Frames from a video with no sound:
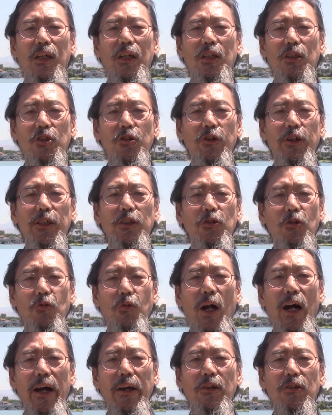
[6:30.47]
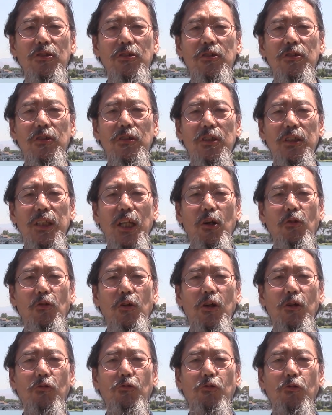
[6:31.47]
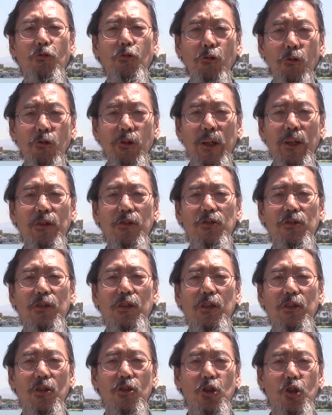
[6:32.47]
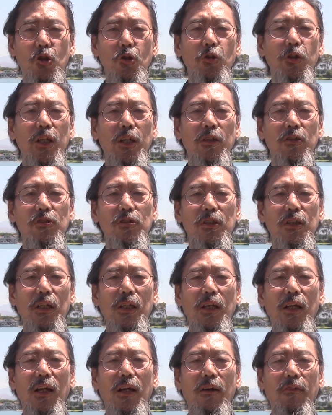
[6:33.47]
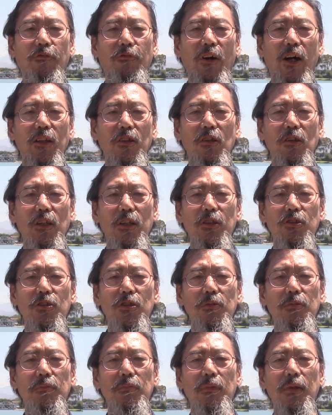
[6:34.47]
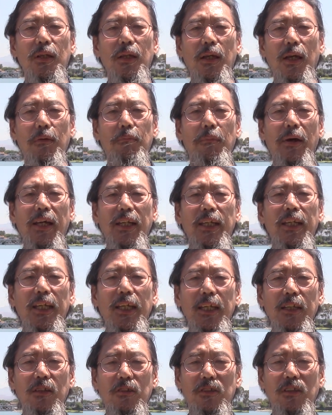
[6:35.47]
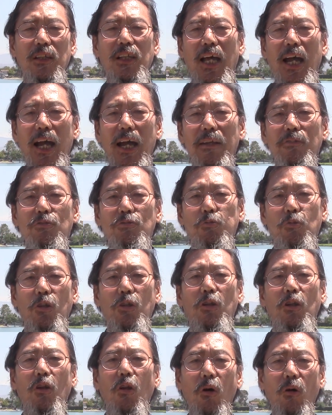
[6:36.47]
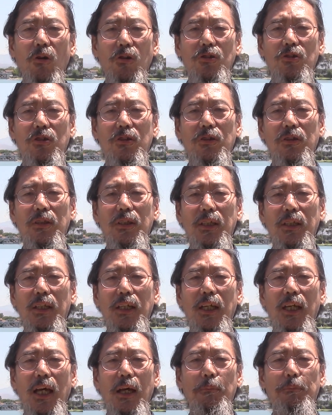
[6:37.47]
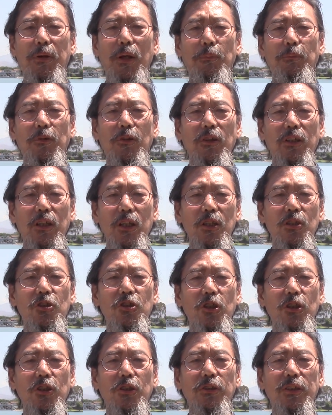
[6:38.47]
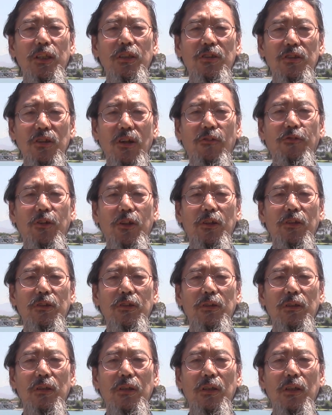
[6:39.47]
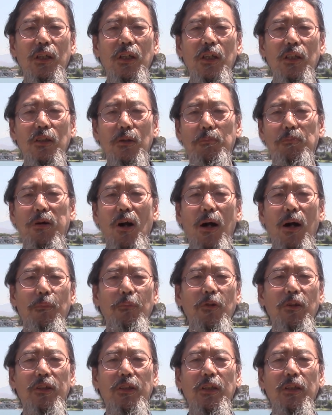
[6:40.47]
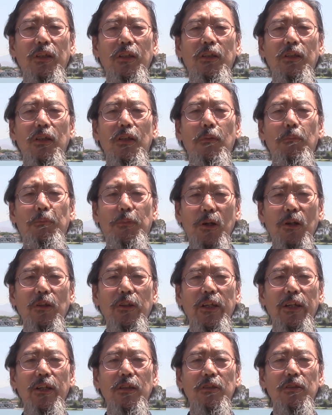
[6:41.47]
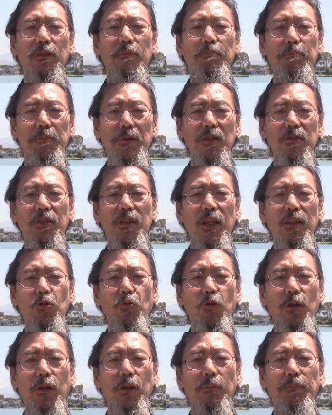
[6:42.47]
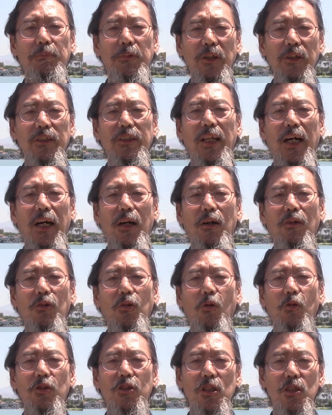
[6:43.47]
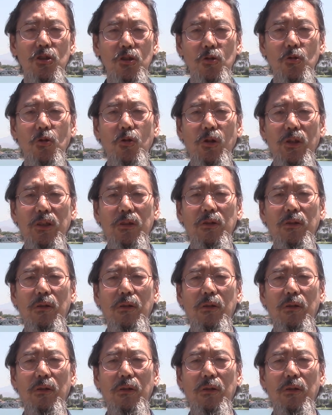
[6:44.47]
During the riots, there were lootings, shootings, vandalism, and many innocent lives were lost, and people injured and suffered. The property, buildings, and business were burned down or destroyed.